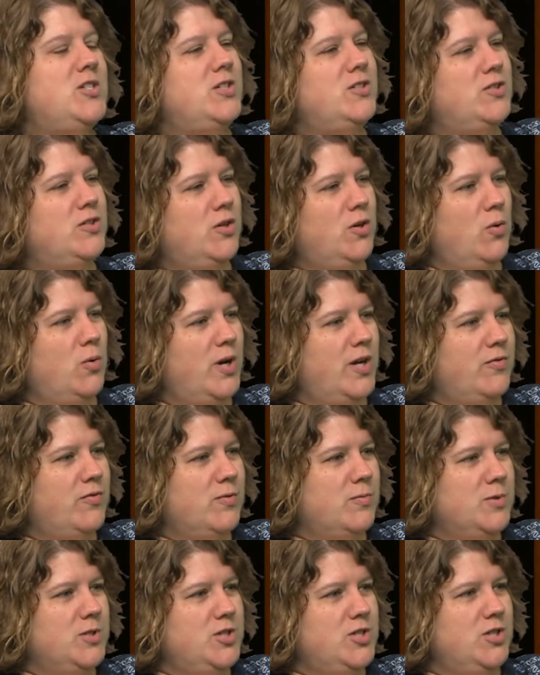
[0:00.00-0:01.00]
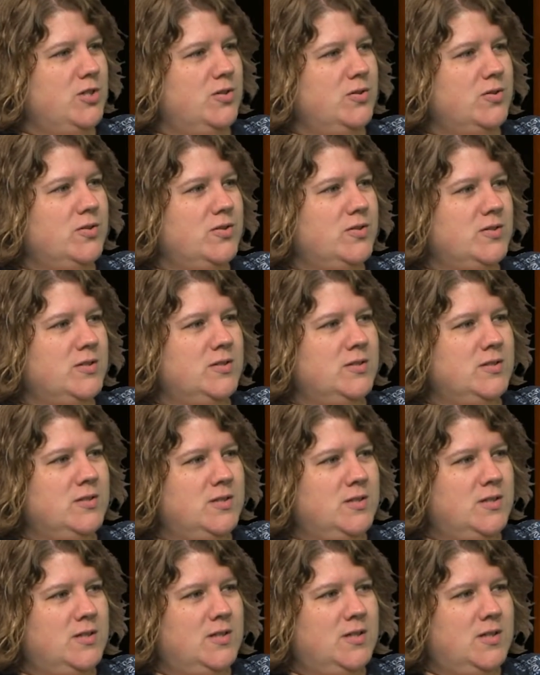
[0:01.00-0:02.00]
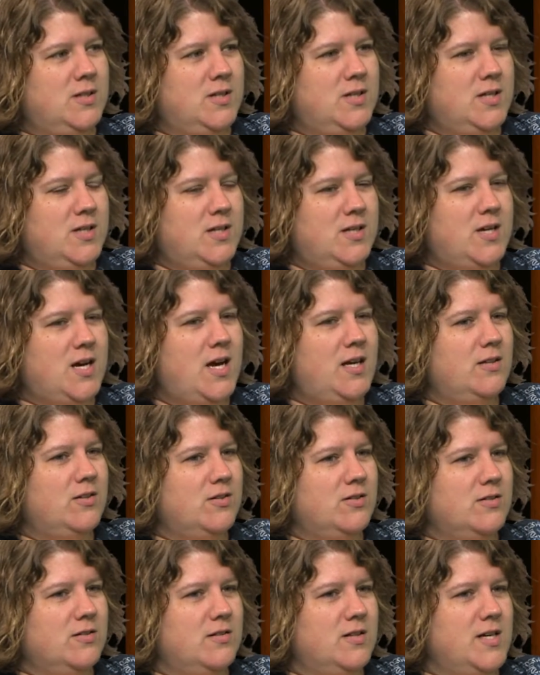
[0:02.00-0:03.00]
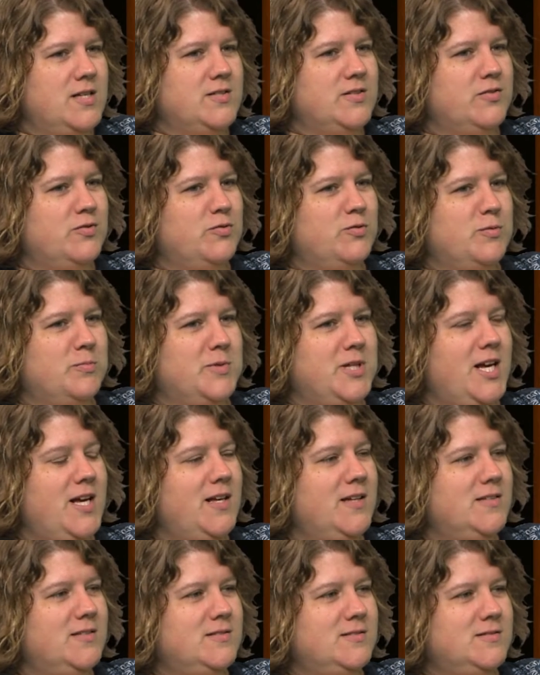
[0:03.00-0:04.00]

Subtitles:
It took away from the jokes. And I learned a lesson from that.